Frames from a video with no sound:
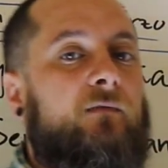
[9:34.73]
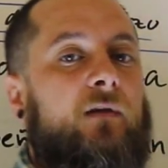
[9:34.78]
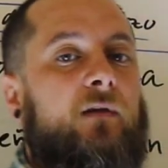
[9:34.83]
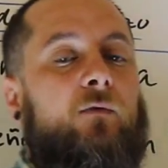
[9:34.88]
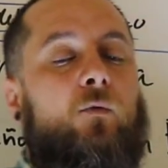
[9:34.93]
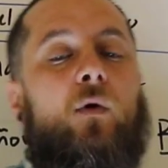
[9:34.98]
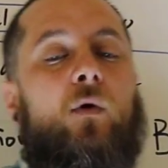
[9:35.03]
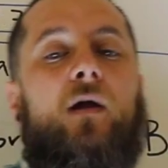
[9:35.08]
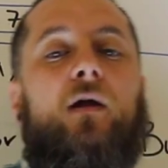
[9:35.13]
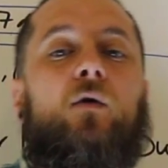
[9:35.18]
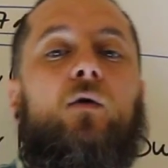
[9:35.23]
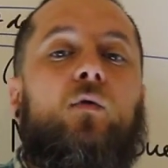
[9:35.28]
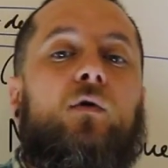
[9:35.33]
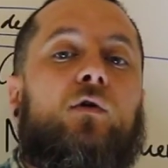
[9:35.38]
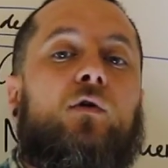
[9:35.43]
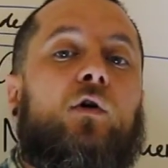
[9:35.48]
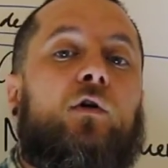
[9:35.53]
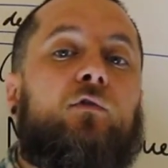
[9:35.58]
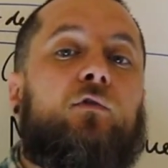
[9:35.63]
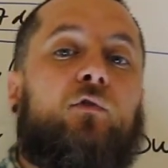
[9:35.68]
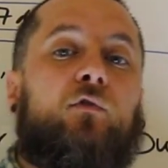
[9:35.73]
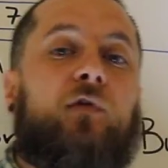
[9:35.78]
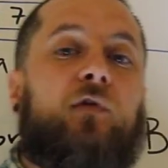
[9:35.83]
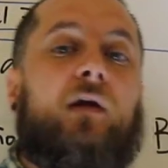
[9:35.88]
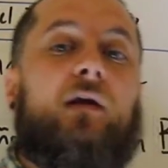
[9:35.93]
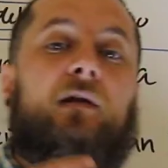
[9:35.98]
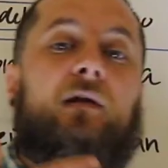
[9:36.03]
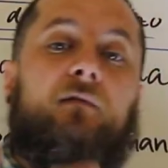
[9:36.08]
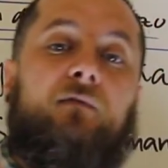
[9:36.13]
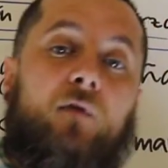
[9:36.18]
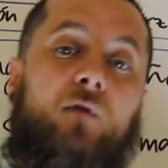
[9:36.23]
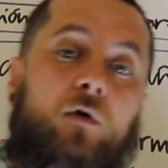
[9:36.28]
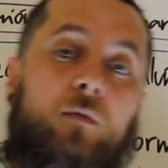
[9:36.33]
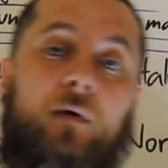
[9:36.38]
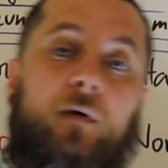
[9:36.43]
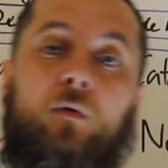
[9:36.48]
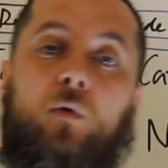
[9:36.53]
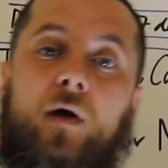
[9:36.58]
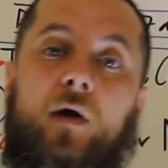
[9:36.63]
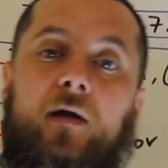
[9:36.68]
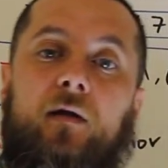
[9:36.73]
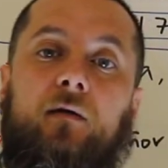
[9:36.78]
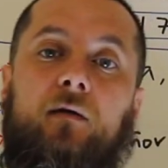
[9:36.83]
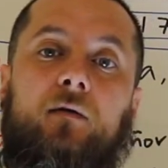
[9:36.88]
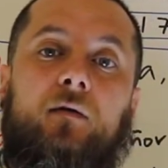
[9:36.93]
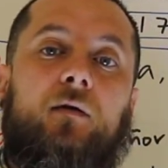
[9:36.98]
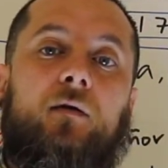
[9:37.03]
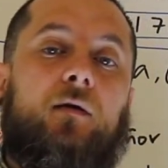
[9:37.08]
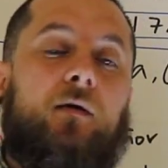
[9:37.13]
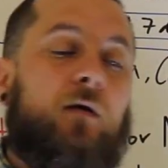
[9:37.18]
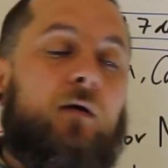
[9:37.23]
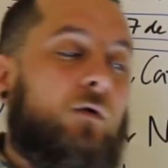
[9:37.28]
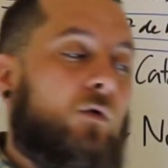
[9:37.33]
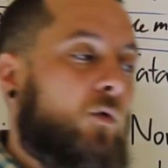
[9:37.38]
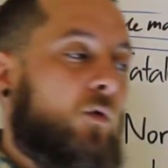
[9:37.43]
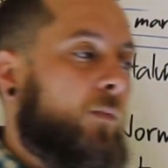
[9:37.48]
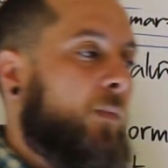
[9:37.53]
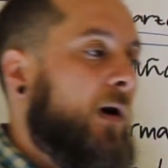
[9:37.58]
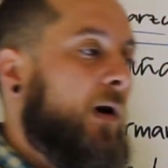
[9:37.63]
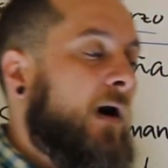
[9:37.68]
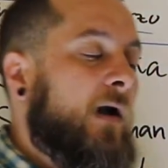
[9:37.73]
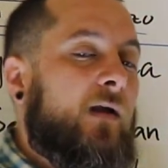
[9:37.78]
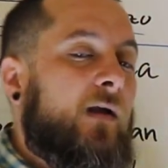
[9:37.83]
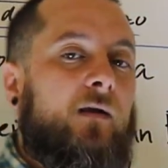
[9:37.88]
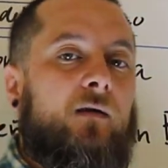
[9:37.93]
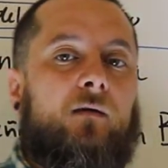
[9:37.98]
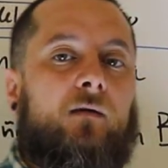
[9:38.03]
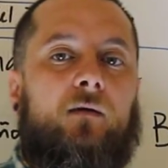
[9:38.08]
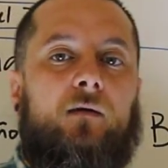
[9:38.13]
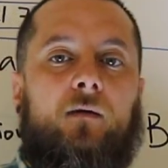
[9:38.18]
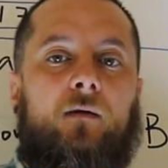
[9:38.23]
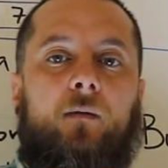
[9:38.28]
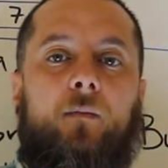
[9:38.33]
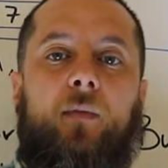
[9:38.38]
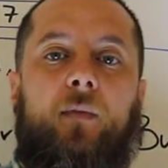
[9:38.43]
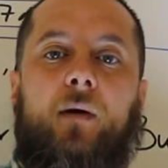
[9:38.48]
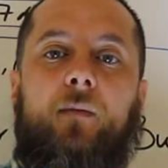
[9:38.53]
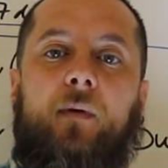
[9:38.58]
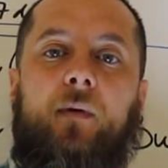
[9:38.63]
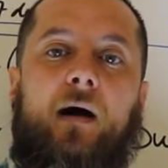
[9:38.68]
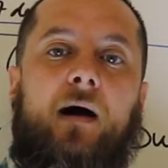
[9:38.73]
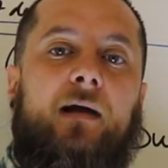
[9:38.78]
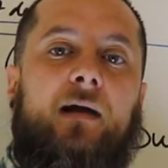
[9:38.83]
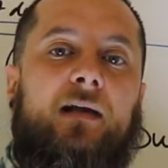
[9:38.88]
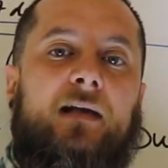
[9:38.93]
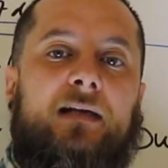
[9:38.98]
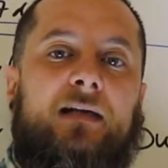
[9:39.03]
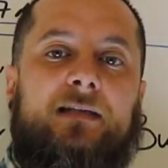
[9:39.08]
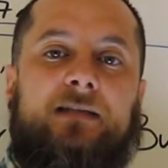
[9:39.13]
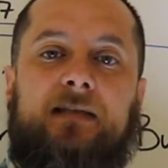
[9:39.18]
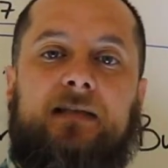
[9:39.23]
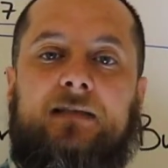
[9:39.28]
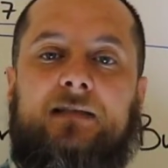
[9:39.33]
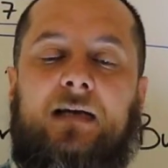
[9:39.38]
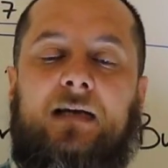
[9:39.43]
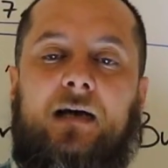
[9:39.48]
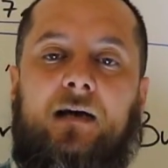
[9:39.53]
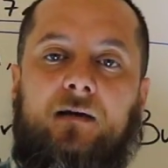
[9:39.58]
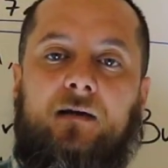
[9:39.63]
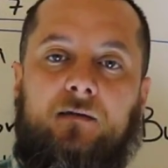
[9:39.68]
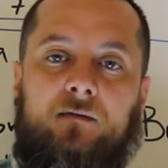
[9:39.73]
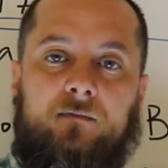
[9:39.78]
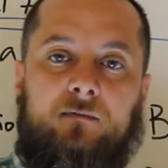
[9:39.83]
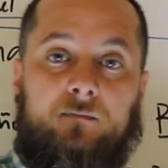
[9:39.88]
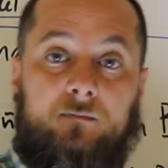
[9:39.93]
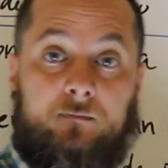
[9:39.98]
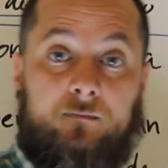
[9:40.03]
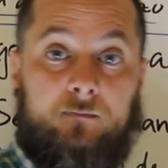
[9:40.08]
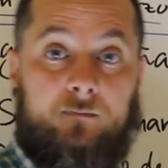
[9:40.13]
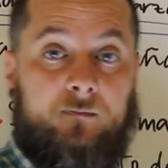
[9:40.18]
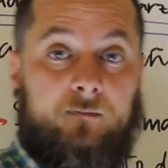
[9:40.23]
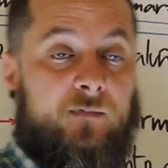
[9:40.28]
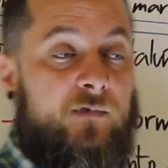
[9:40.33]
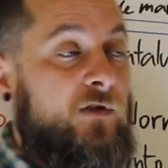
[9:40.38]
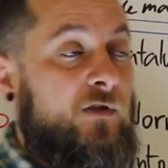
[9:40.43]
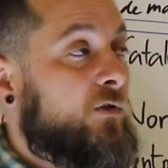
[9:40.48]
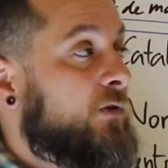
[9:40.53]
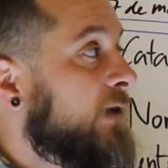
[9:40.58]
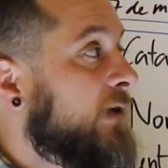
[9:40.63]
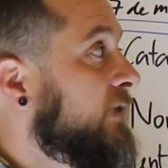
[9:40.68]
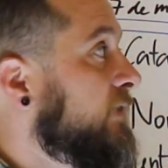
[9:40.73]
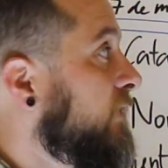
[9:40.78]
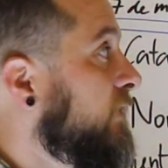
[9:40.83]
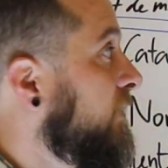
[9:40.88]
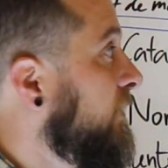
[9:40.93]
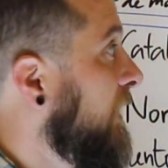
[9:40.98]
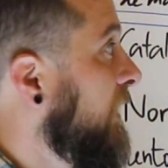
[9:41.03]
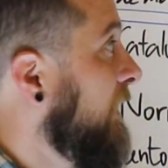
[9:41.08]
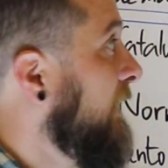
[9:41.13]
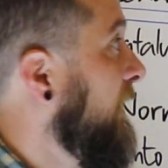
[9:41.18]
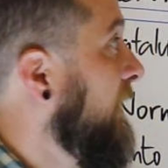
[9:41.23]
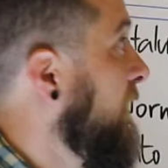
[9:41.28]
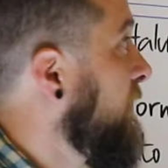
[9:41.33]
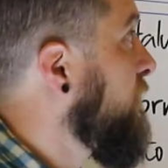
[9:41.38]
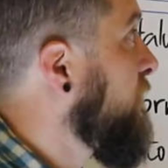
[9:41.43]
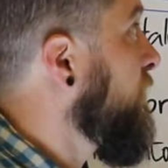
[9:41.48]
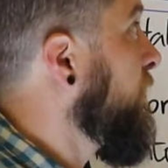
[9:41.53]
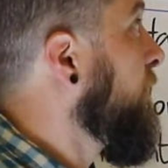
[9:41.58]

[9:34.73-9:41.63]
way we're going to say in a formal way. Goodbye, bye-bye, ta-ta, see you later, alligator.